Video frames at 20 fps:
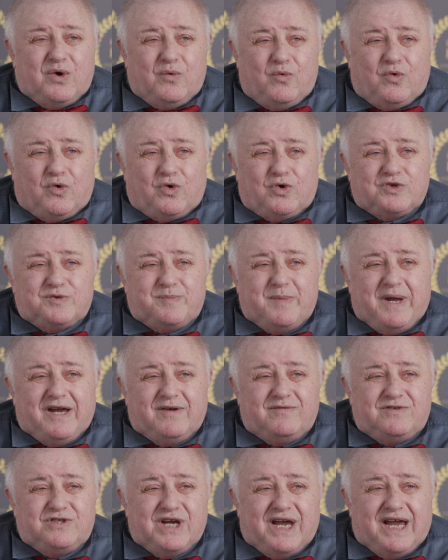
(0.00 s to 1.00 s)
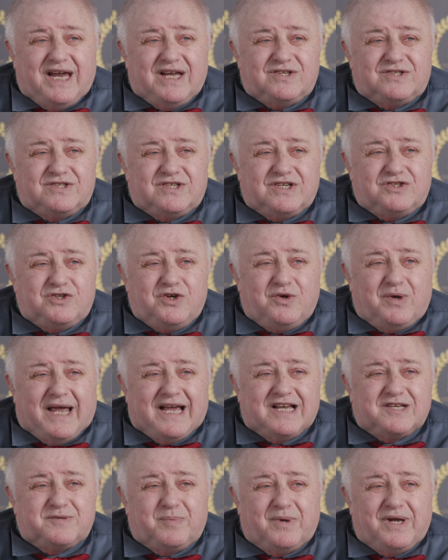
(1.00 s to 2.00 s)
Rules may have changed since you
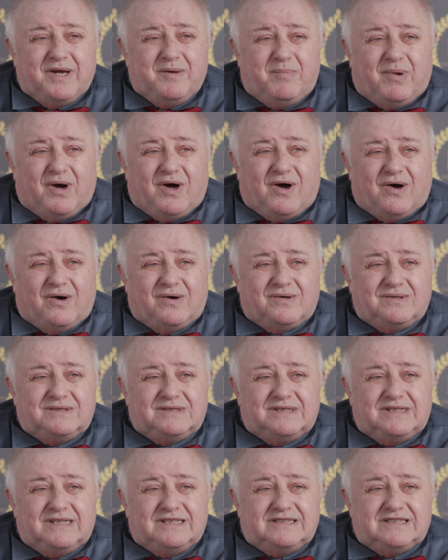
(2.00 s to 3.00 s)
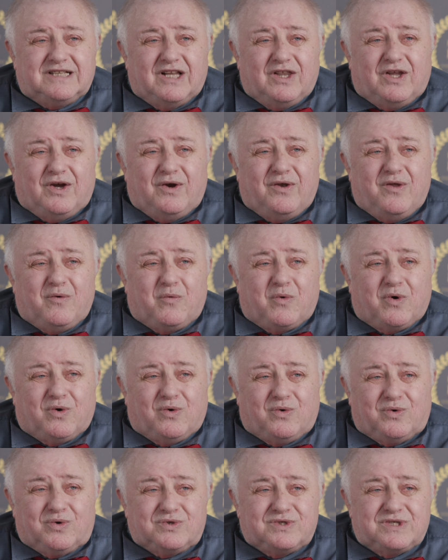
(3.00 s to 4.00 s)
last played ball. Learn the
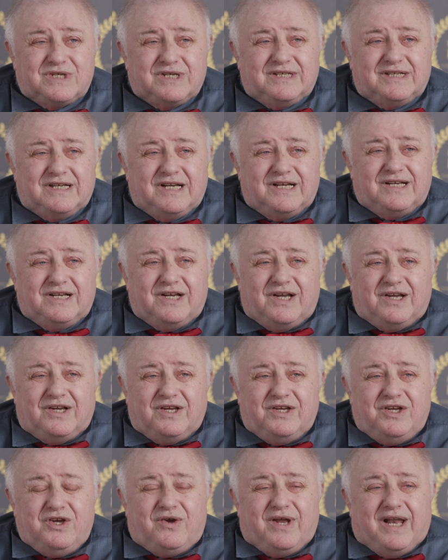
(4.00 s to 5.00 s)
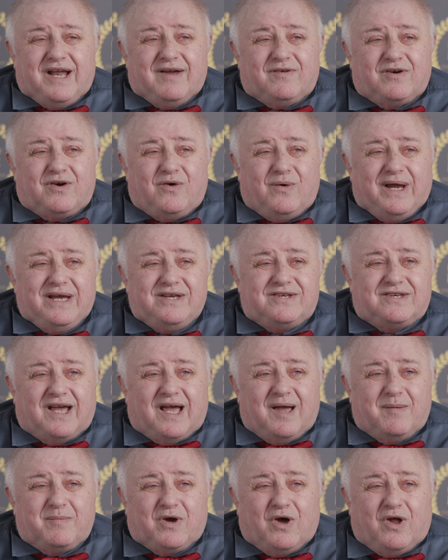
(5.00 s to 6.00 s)
rules. You could have a great
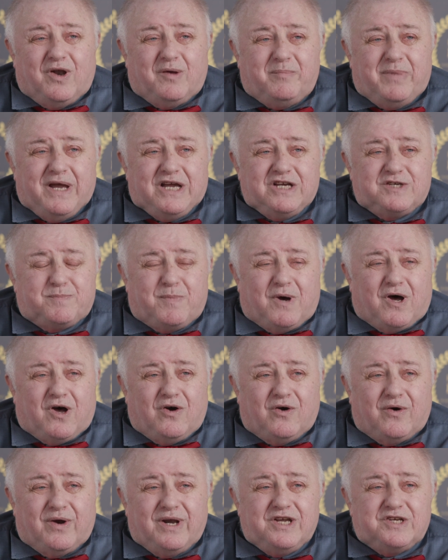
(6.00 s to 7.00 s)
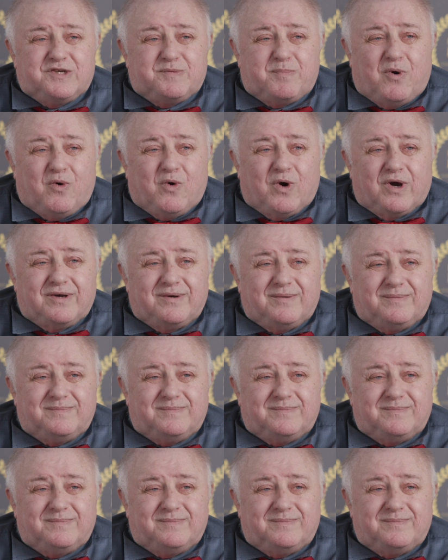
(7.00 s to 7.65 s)
time calling baseball or any sport.